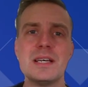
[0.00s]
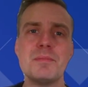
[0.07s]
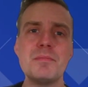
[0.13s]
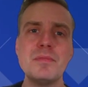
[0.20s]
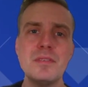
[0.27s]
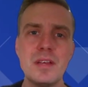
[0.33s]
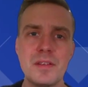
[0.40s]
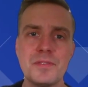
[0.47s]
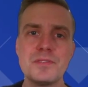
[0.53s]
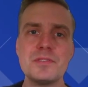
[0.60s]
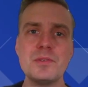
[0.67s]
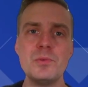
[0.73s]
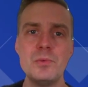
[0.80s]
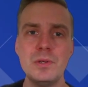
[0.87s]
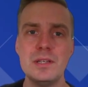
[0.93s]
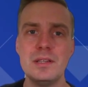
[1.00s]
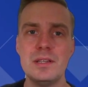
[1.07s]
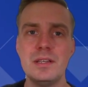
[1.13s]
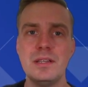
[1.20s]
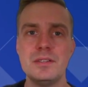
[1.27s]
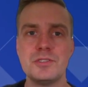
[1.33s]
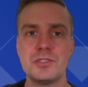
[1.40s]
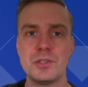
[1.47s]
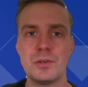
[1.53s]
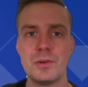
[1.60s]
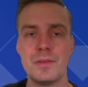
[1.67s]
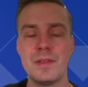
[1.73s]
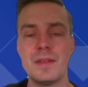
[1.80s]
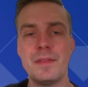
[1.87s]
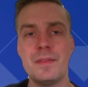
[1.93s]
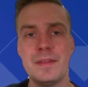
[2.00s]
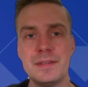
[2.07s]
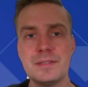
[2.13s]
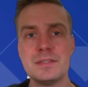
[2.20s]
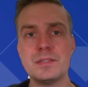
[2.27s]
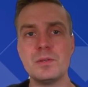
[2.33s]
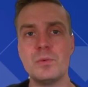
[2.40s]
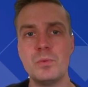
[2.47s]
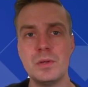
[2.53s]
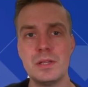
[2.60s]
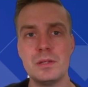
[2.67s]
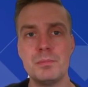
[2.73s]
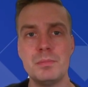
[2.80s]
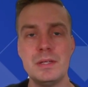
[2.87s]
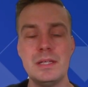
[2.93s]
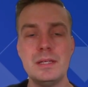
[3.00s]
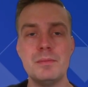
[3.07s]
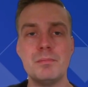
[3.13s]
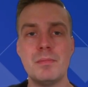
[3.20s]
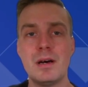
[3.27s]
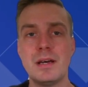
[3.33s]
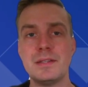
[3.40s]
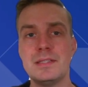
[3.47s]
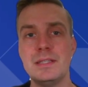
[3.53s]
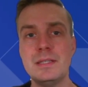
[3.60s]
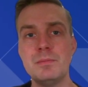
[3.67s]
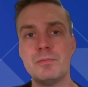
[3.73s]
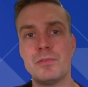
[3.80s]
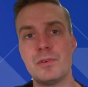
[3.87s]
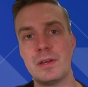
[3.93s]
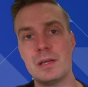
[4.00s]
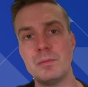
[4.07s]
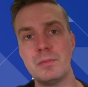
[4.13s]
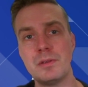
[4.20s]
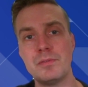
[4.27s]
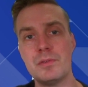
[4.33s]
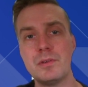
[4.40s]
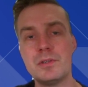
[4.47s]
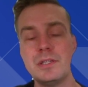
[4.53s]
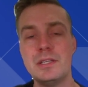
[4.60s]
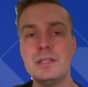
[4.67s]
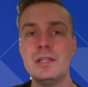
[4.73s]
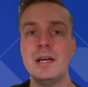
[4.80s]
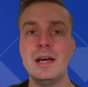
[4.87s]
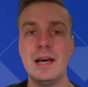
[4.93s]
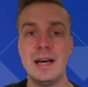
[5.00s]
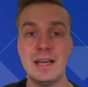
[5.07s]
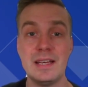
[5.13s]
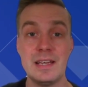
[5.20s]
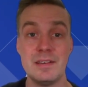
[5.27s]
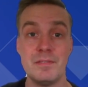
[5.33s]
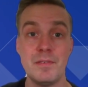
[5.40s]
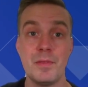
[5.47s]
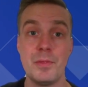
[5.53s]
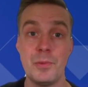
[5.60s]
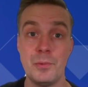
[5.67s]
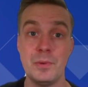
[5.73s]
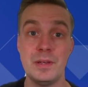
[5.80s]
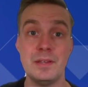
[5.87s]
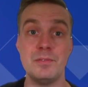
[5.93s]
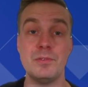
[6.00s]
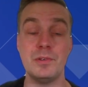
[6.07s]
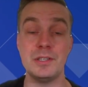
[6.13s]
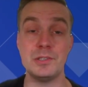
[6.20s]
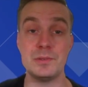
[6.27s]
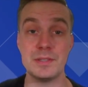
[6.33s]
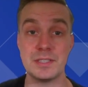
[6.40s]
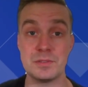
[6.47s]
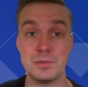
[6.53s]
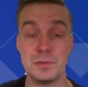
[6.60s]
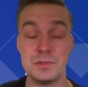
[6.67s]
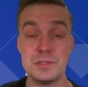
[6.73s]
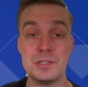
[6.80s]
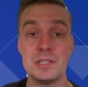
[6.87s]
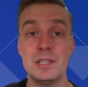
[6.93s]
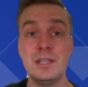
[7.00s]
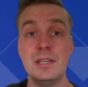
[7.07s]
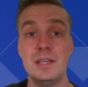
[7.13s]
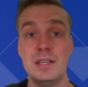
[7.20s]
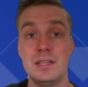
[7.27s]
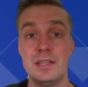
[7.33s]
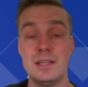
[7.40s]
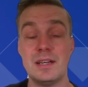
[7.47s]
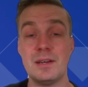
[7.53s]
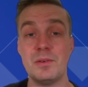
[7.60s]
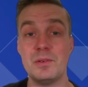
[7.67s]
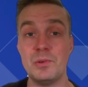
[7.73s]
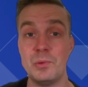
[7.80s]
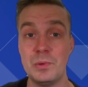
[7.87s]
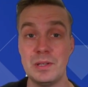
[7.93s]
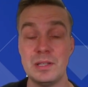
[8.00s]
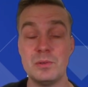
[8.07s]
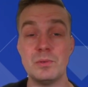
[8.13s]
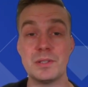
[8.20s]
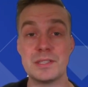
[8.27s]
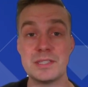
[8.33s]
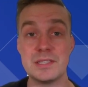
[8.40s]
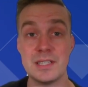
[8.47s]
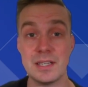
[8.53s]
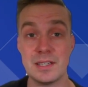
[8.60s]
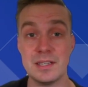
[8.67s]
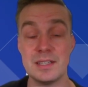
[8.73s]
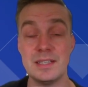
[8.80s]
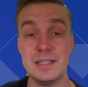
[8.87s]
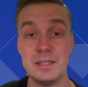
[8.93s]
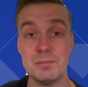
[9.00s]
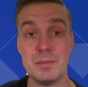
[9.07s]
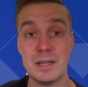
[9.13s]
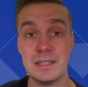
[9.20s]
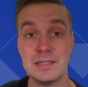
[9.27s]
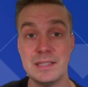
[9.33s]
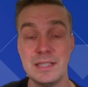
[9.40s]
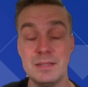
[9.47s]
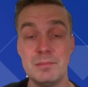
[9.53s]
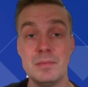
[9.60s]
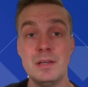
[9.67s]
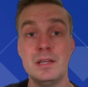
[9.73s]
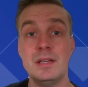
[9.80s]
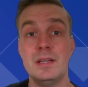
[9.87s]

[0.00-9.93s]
I'm not really sure that this will be my team for game week 14. I have 3 free transfers and I really want Saka in my team.